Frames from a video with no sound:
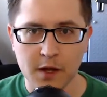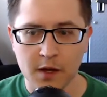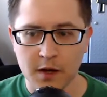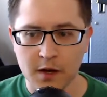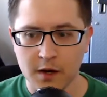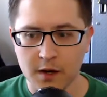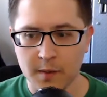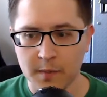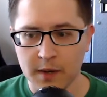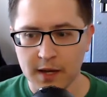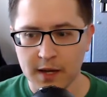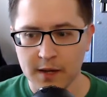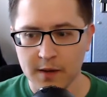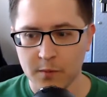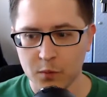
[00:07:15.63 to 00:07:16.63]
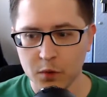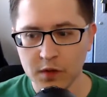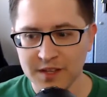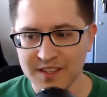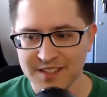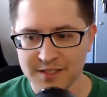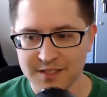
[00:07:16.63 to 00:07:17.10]
and
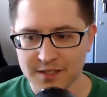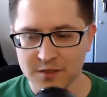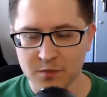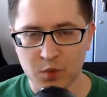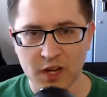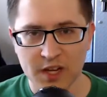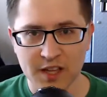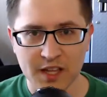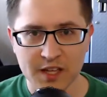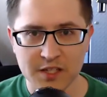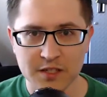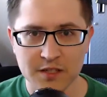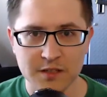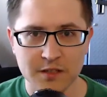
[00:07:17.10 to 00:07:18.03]
really just regulations.